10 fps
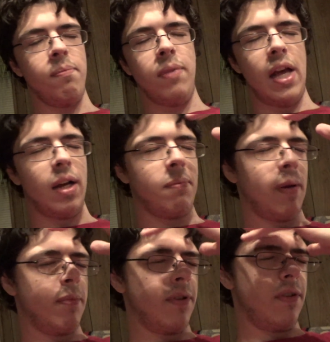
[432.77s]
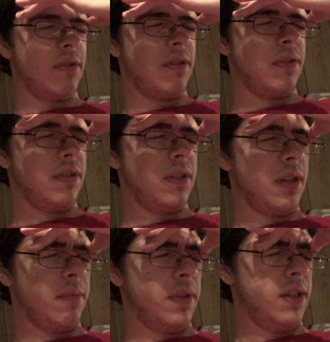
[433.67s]
black pepper
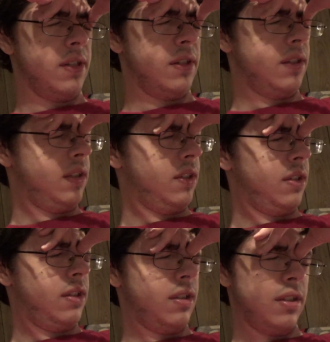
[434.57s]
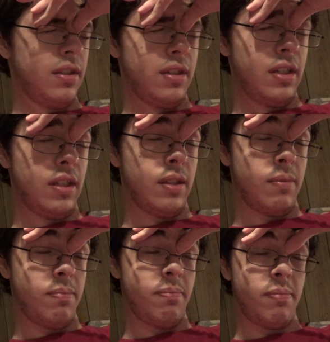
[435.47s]
something, it's
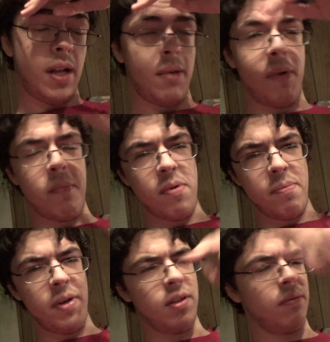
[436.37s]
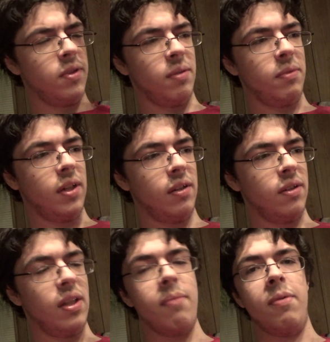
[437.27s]
black pepper mixed with something
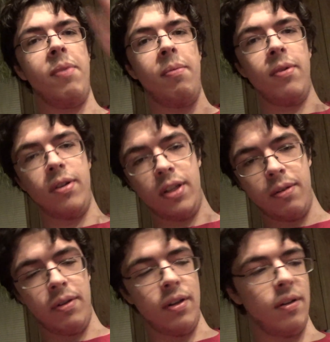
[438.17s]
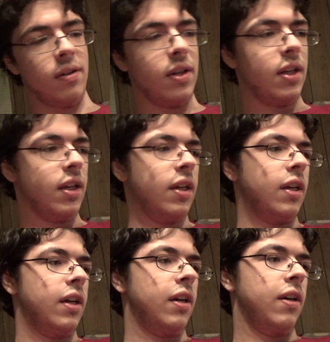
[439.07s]
else, lemon pepper, there we go.
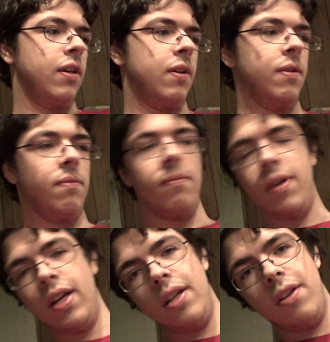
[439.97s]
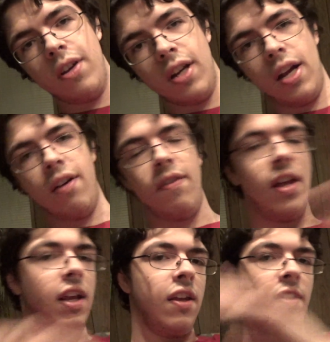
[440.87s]
And you can have
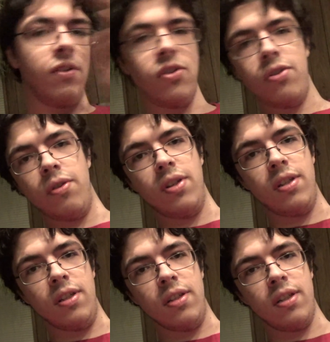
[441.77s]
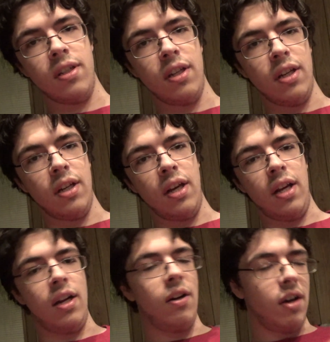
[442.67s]
any of those choices, and
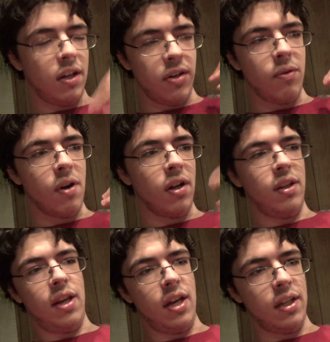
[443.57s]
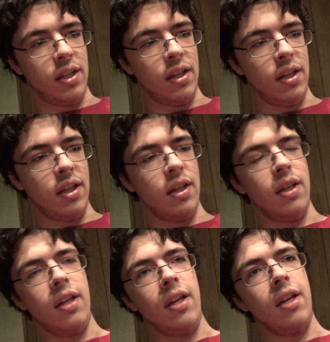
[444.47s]
I know how to do all that,
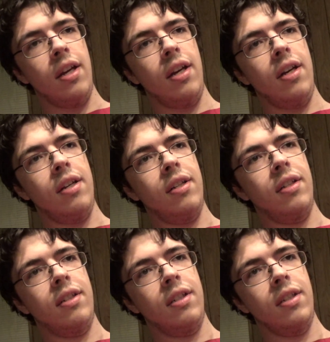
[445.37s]
and